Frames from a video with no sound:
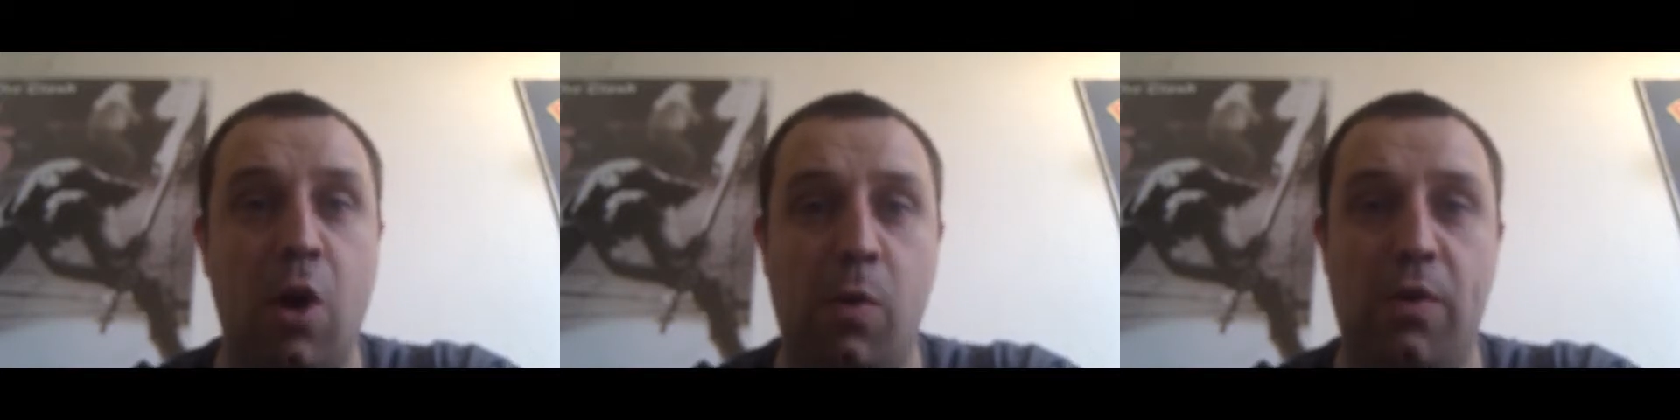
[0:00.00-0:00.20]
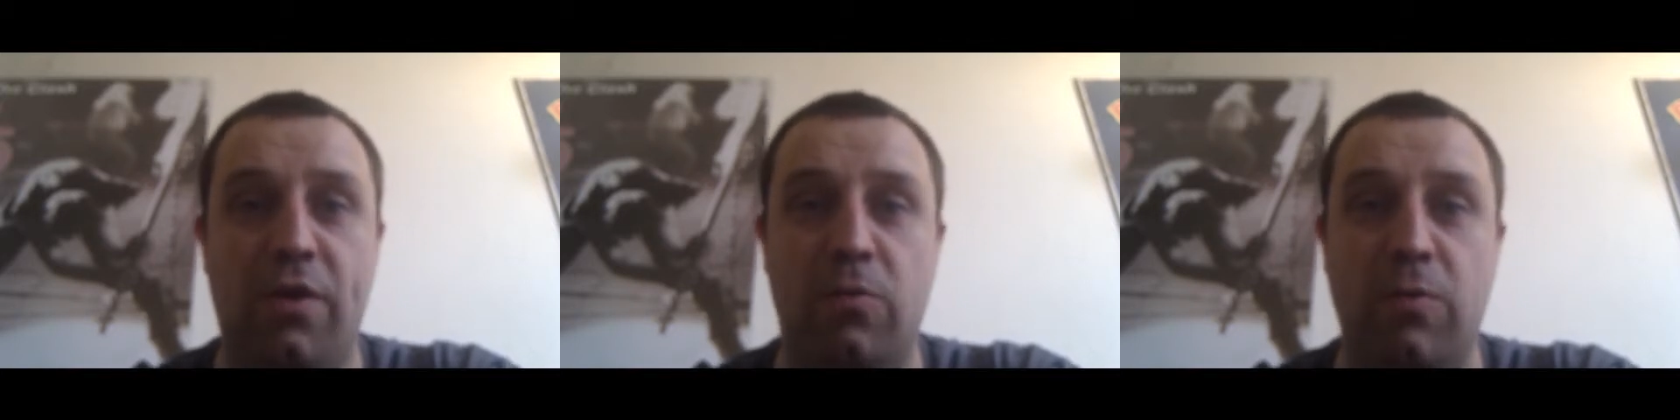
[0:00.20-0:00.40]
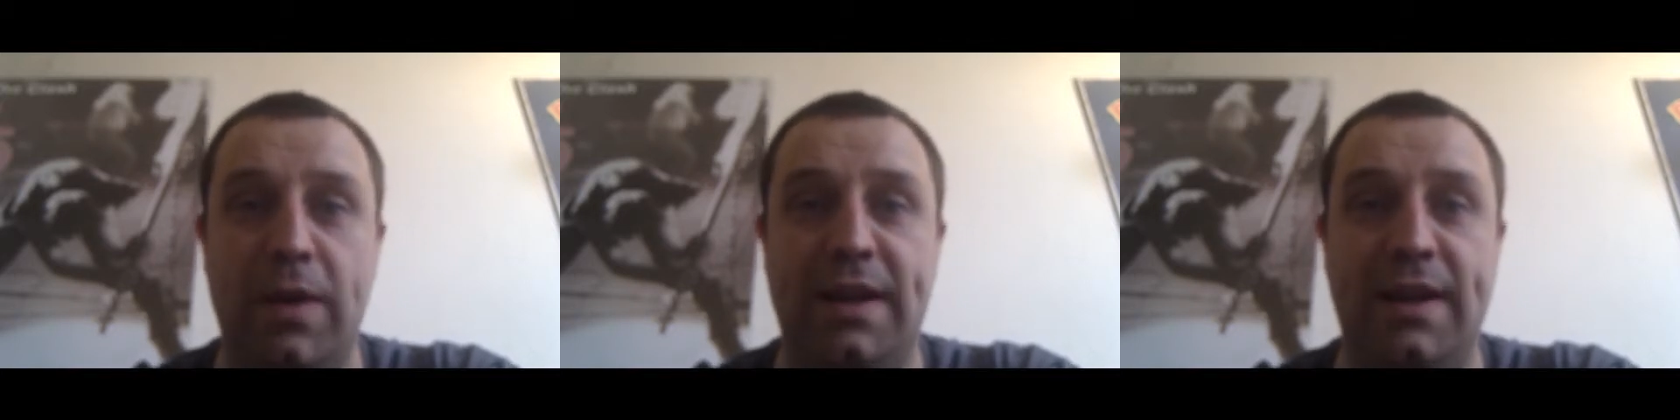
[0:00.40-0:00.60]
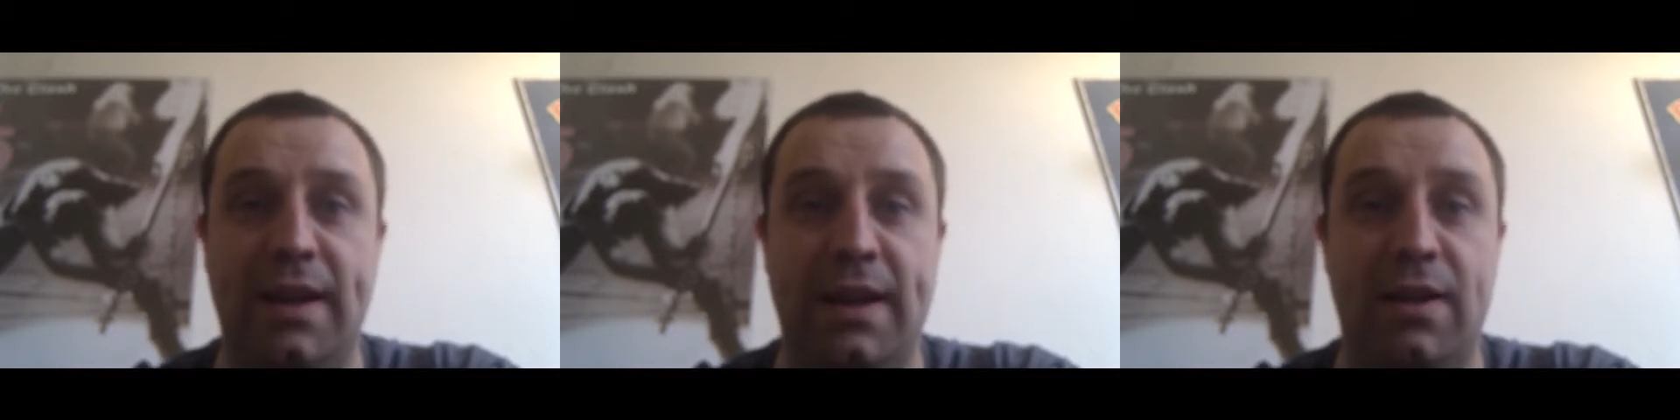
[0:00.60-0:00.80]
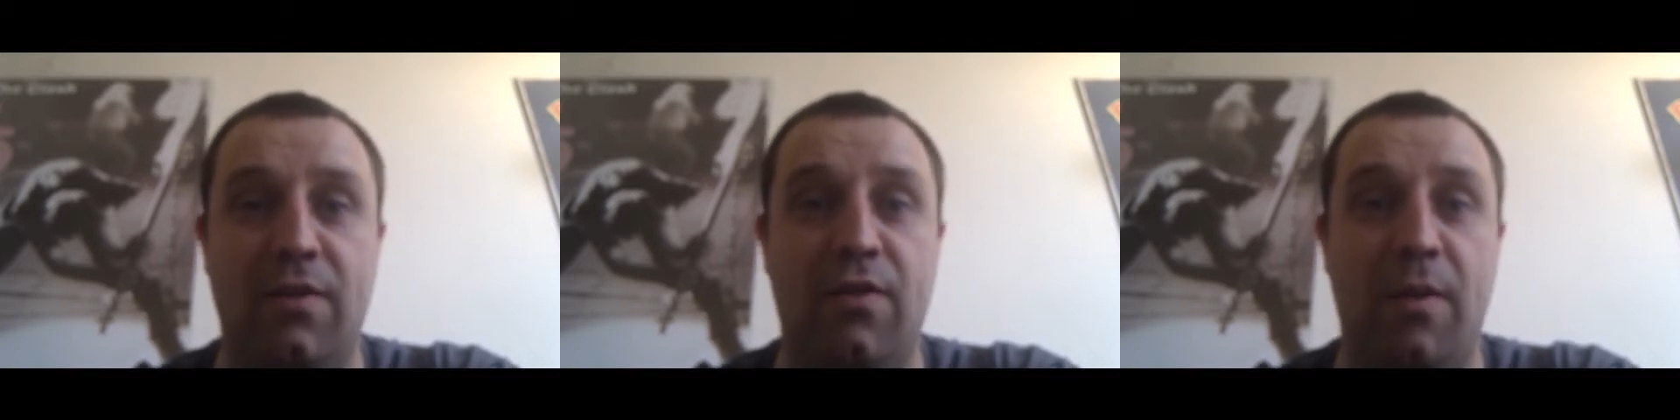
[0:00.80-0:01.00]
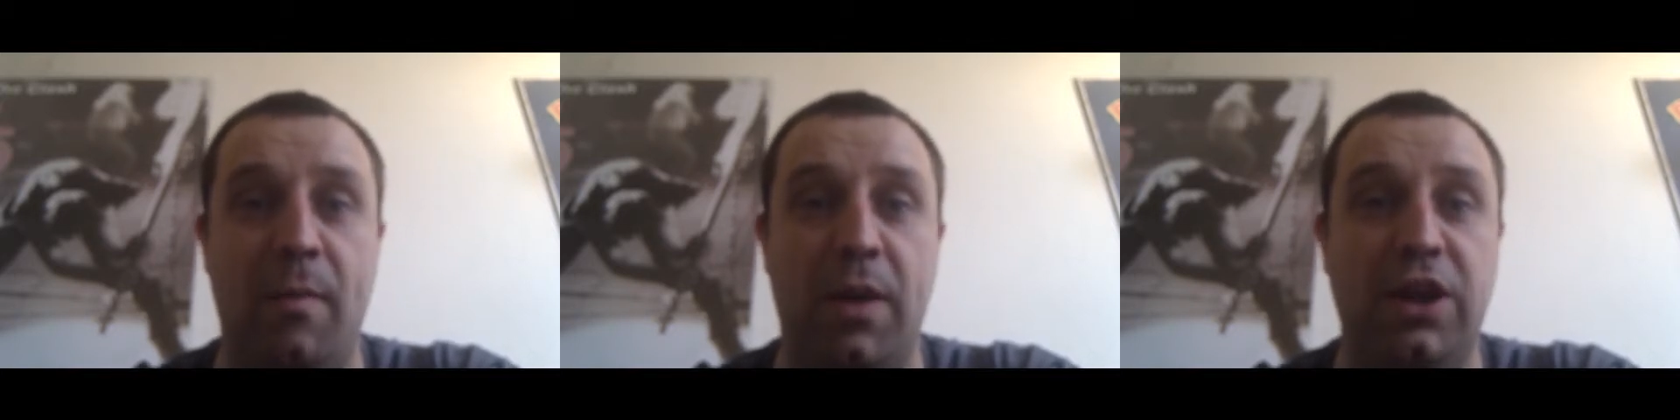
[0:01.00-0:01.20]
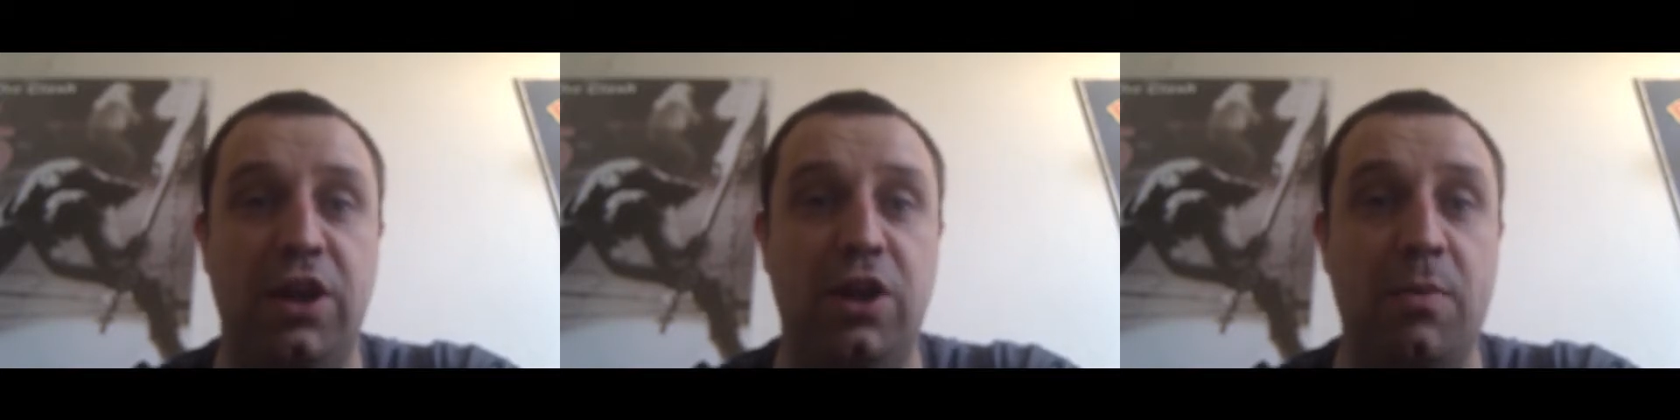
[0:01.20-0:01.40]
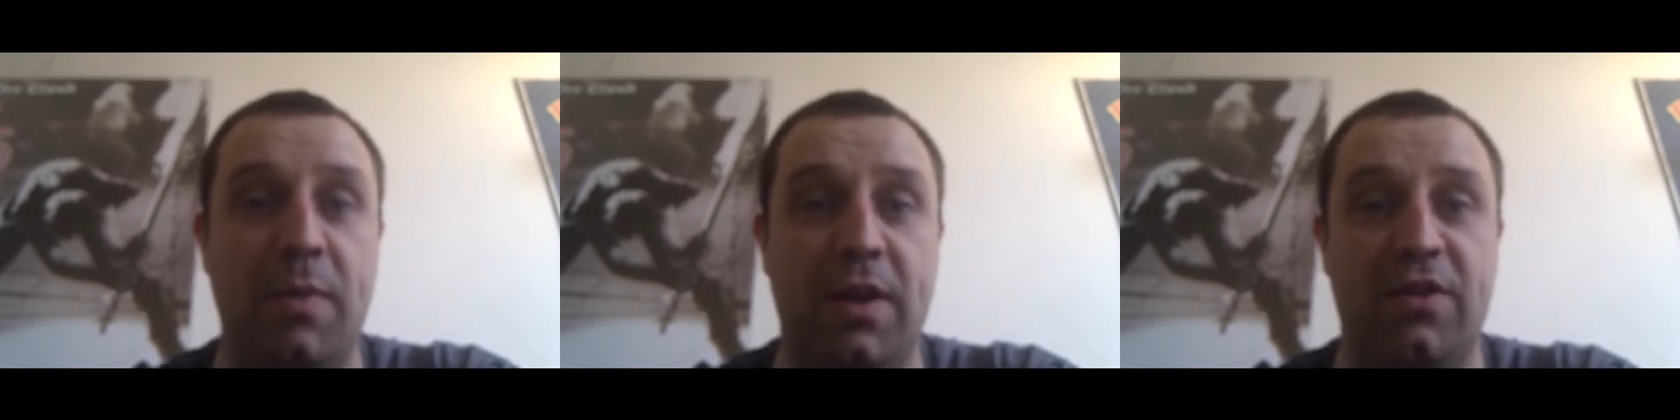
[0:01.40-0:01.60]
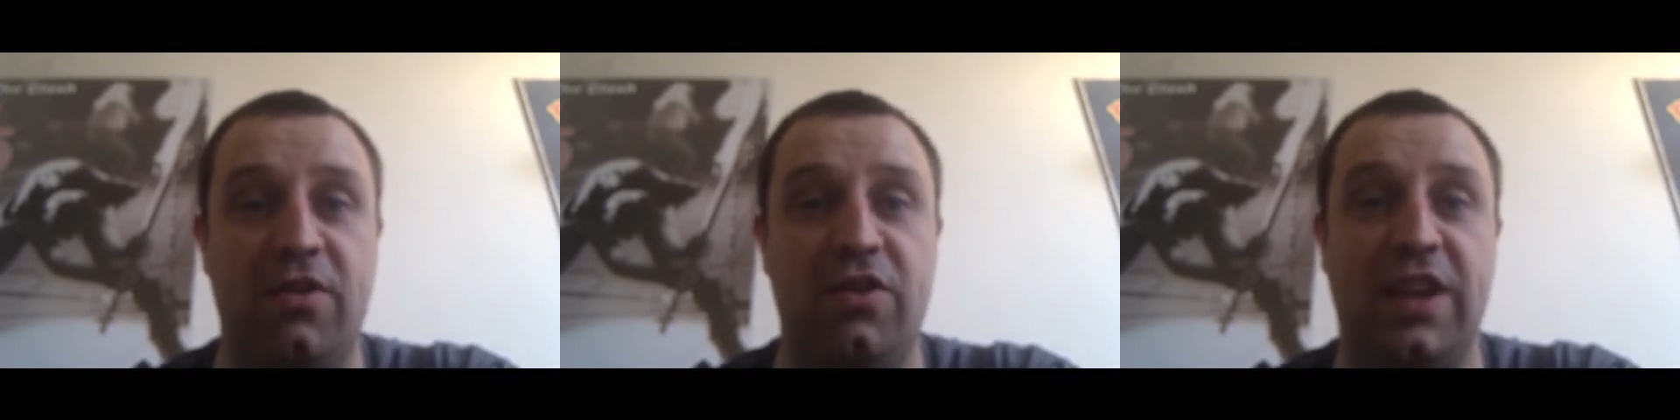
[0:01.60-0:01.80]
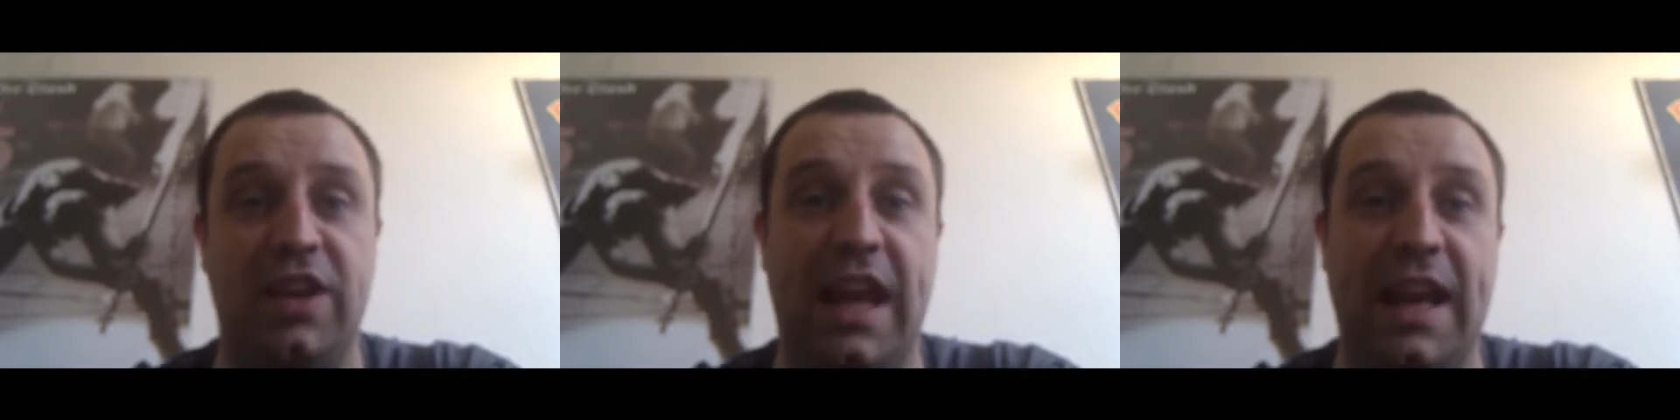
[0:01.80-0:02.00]
with a reading from a human
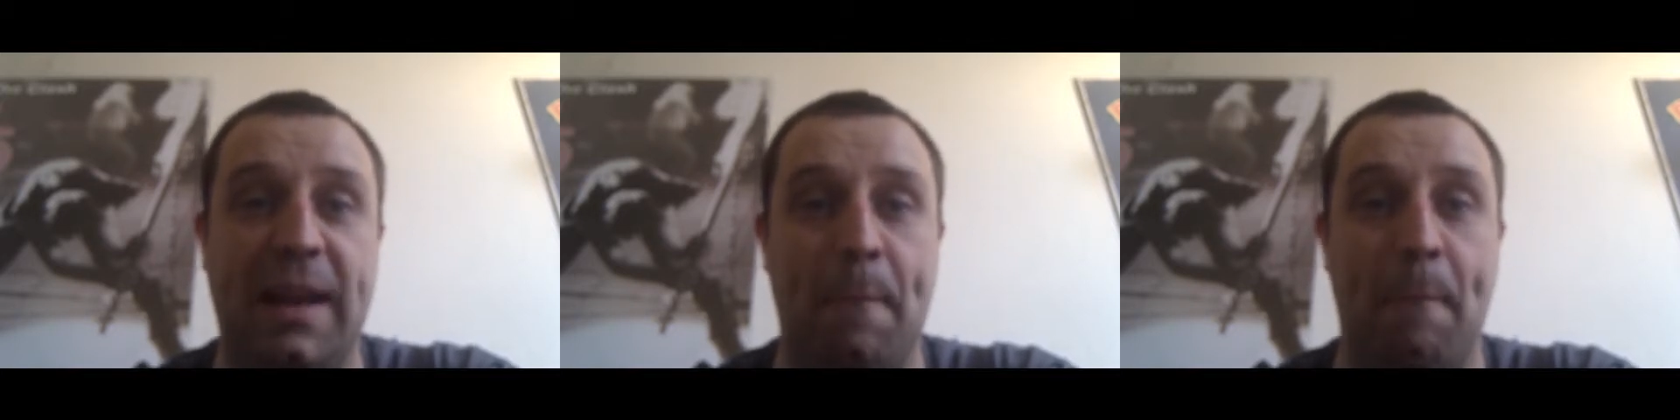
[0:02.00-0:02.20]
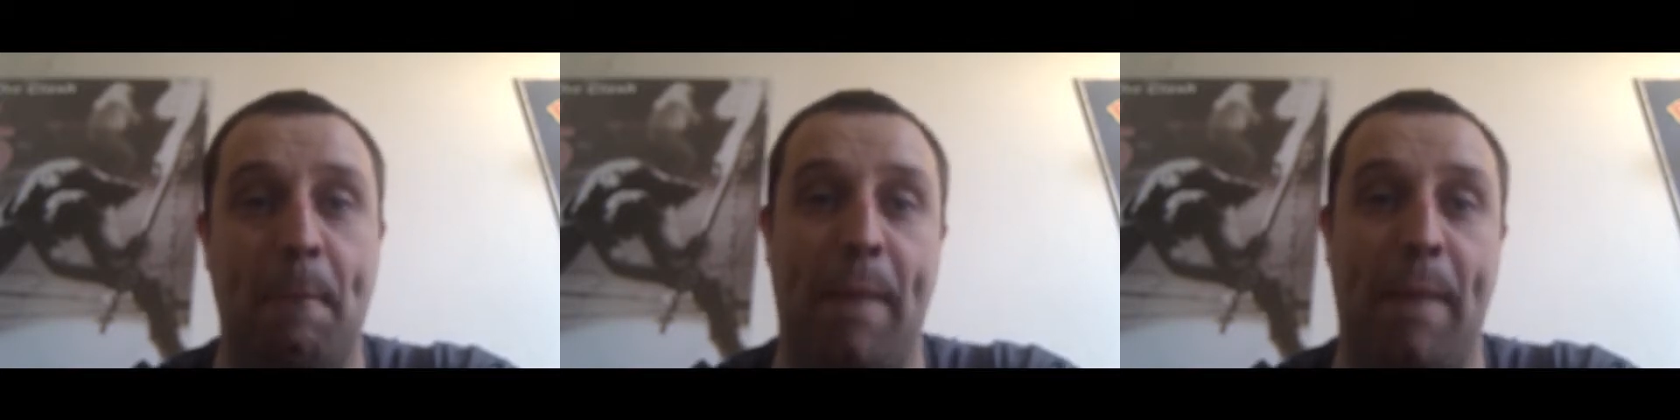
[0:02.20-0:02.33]
skin